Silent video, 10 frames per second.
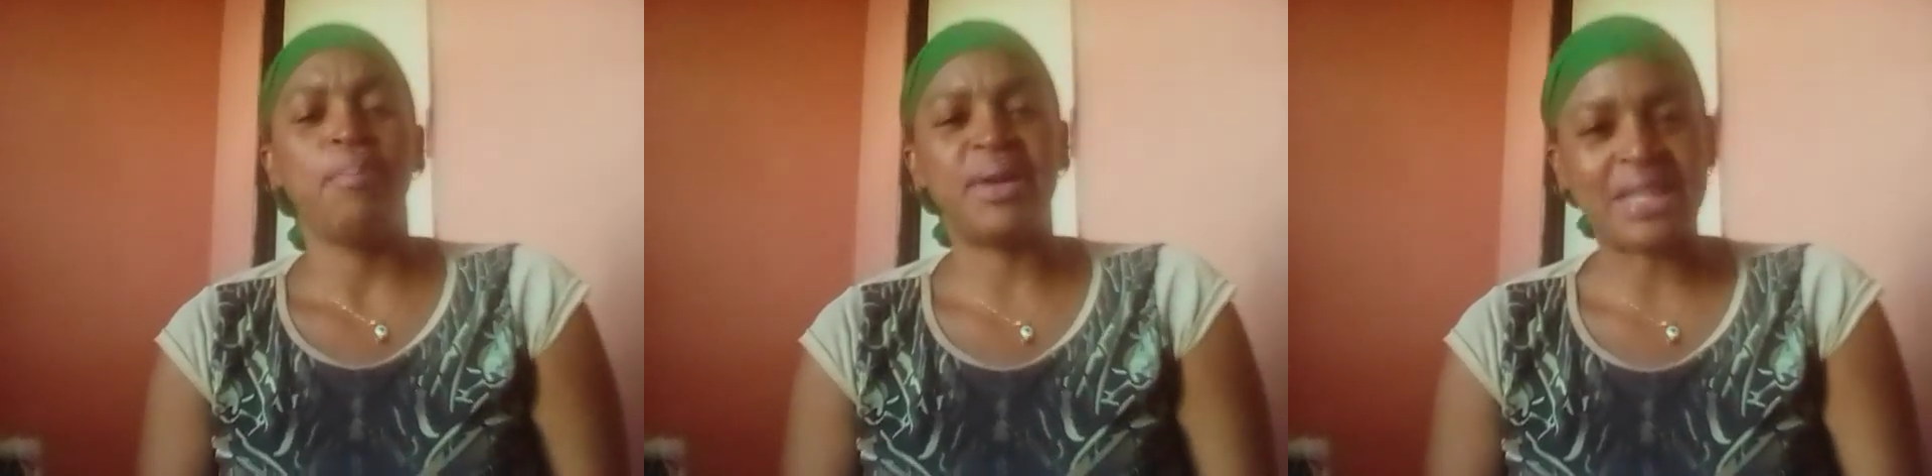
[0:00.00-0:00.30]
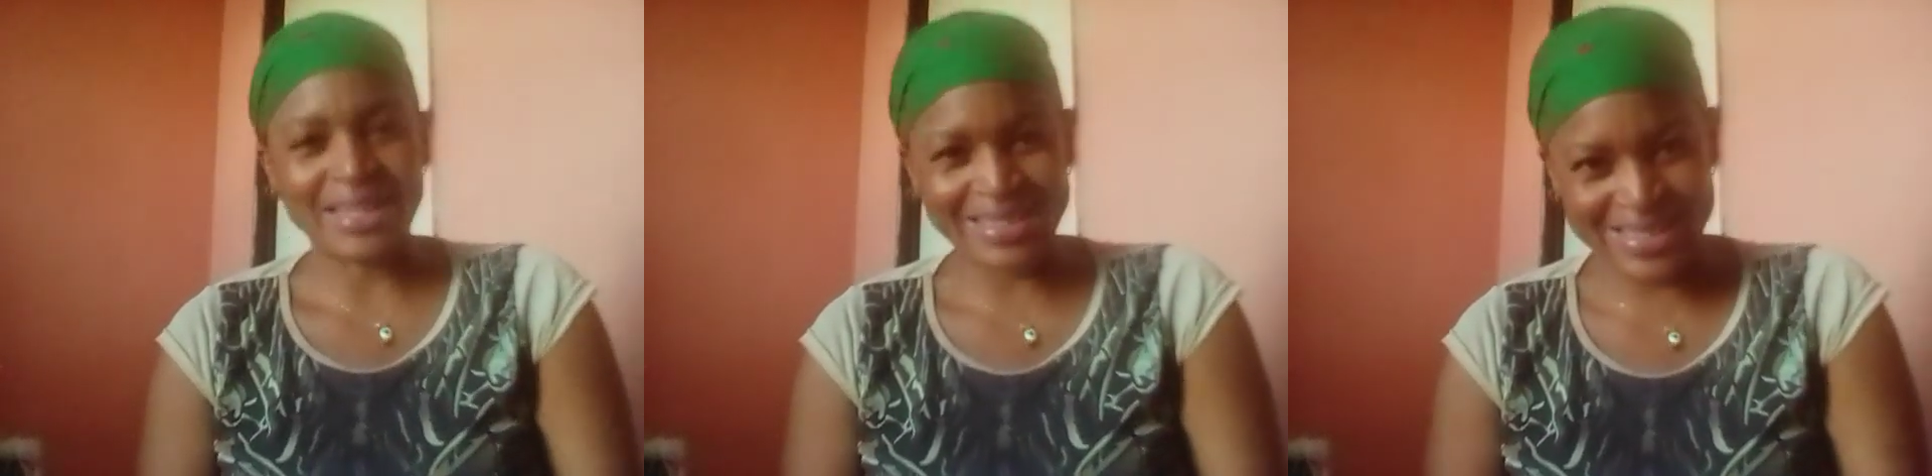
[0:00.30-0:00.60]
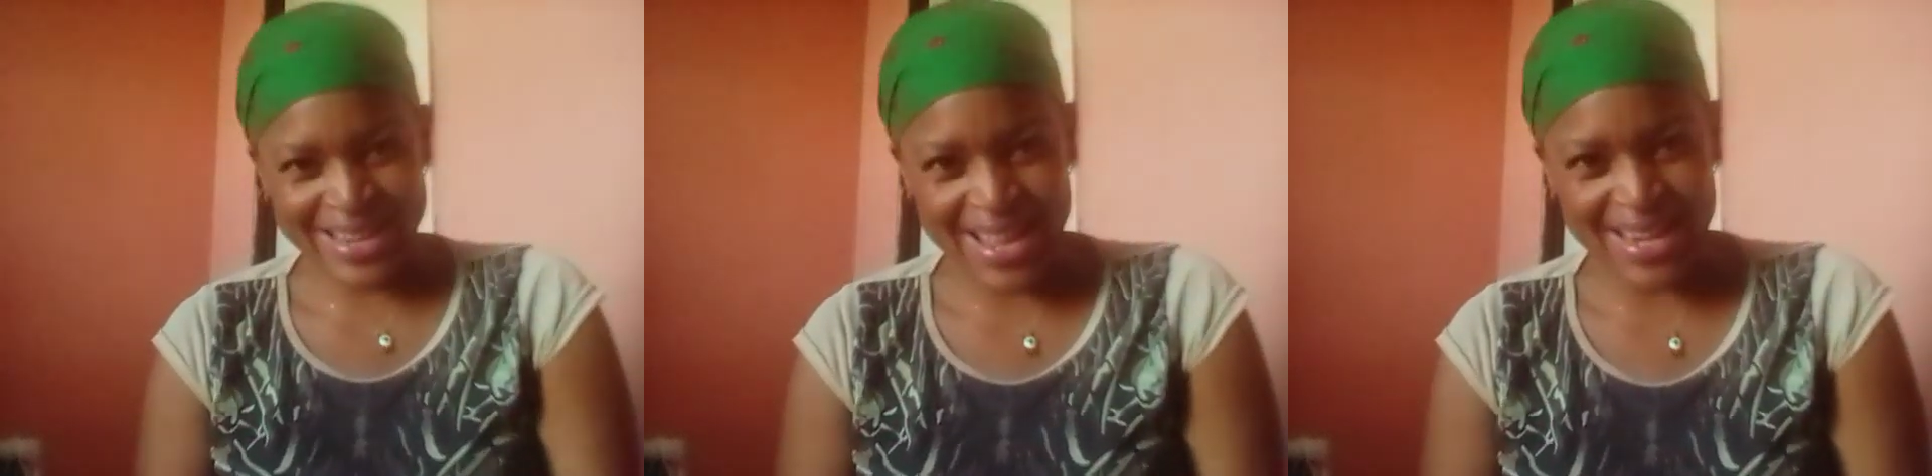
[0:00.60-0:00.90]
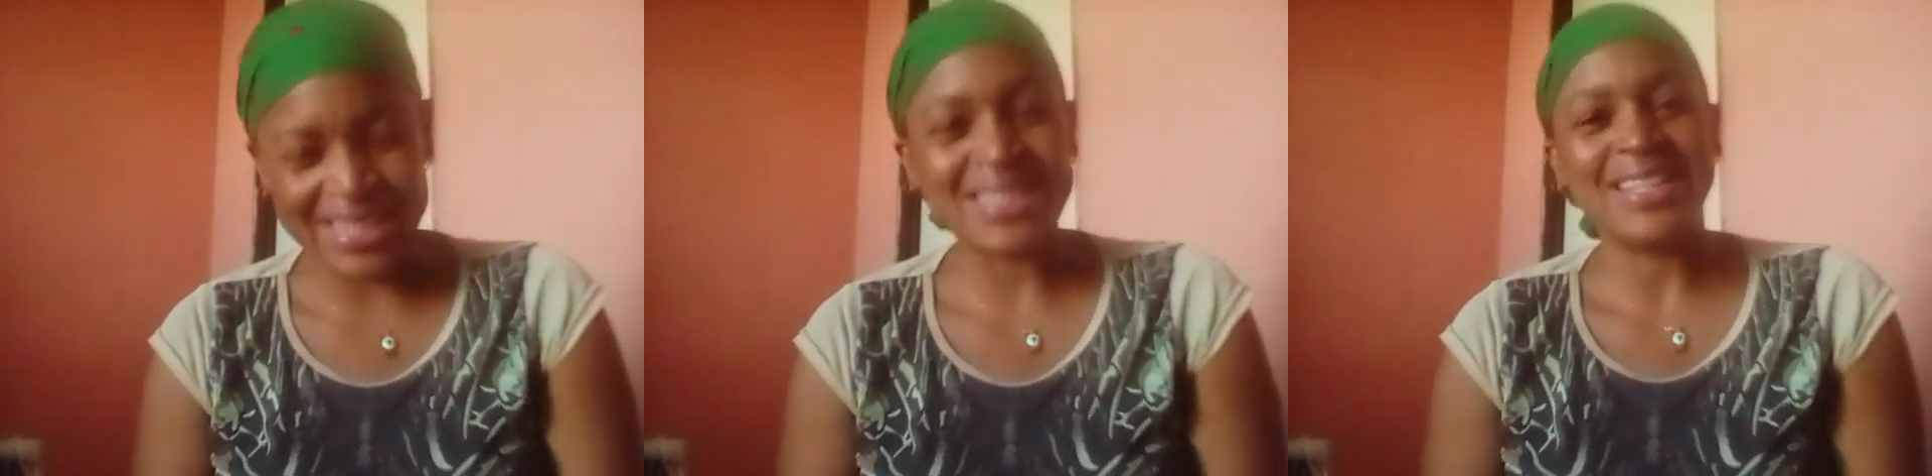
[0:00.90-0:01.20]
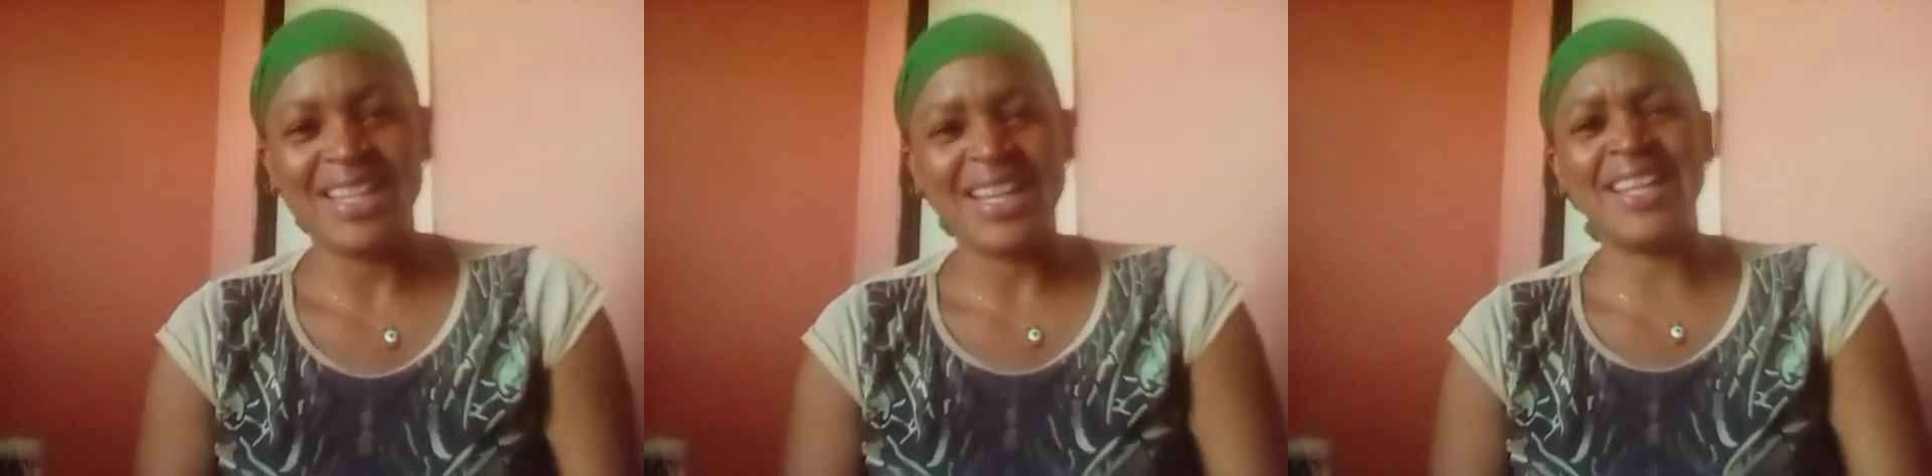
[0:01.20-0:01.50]
But again,
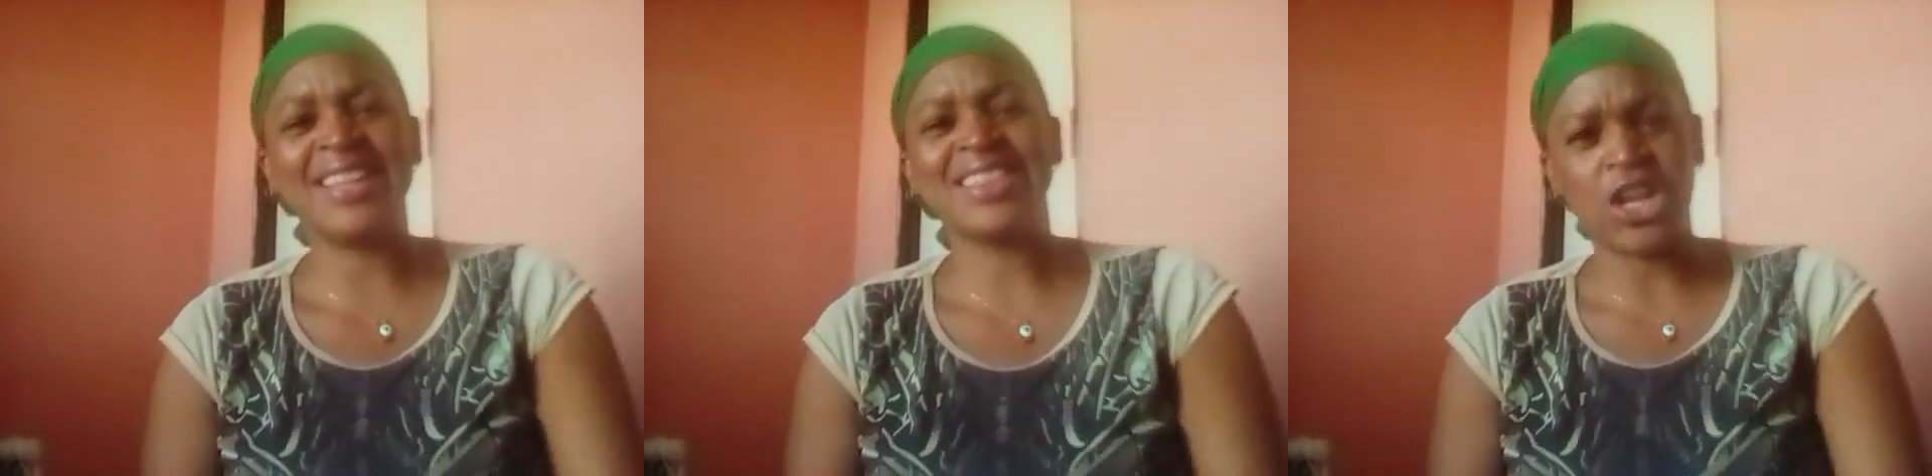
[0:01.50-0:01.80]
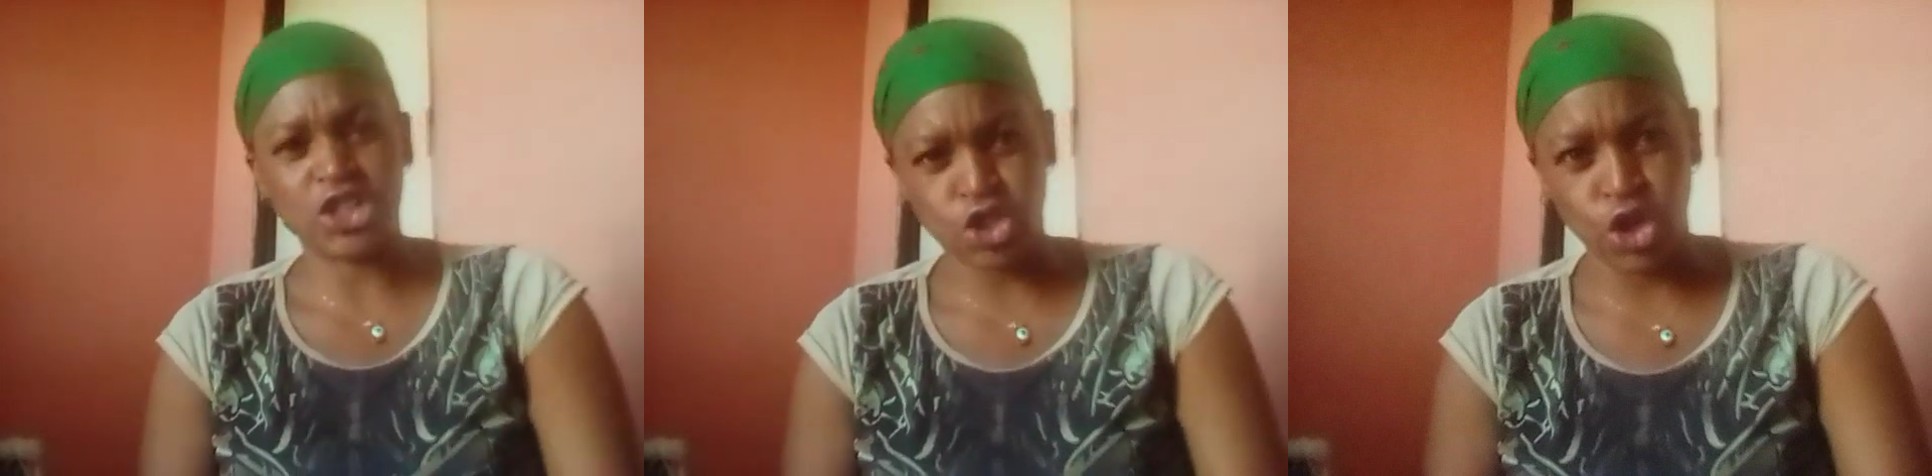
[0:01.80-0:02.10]
in that